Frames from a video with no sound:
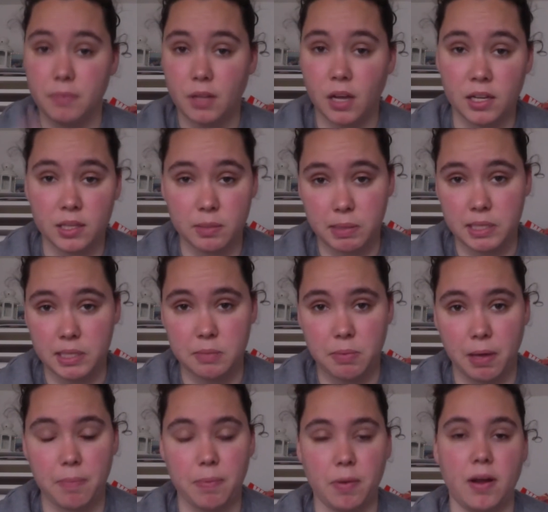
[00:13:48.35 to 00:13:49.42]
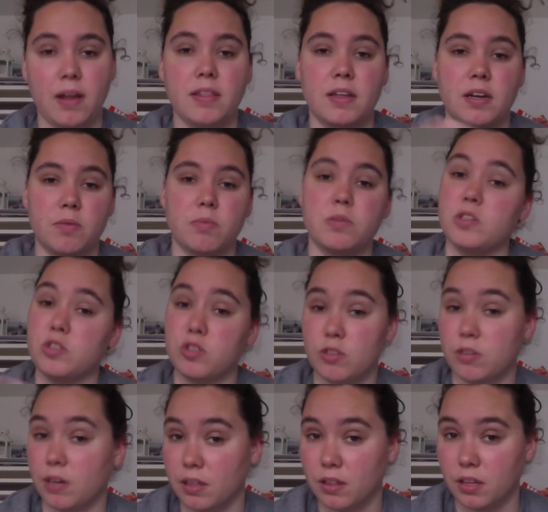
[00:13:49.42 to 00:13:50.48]
on the piece of paper and then it would just
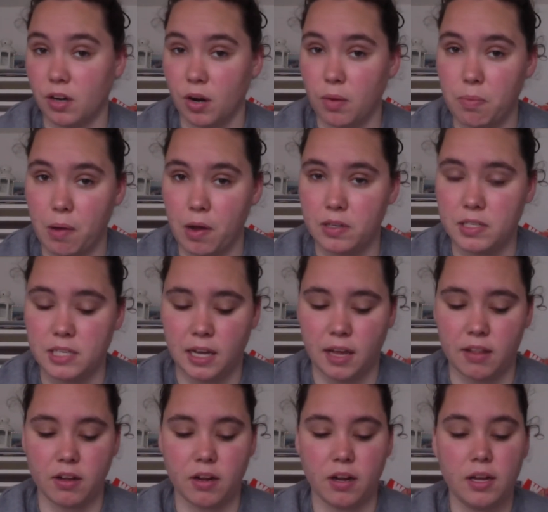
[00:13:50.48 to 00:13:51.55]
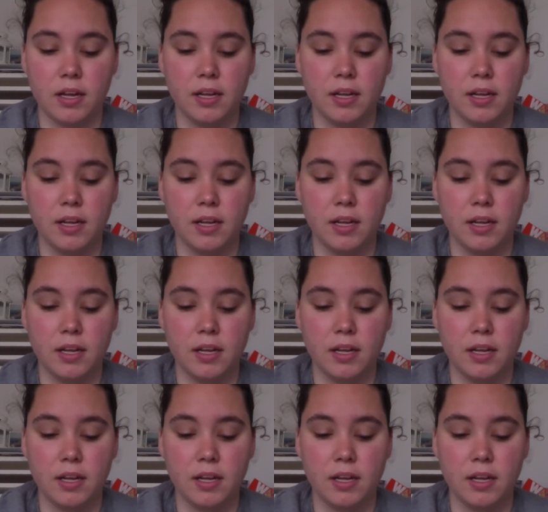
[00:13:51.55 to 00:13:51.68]
strengthen our bond together.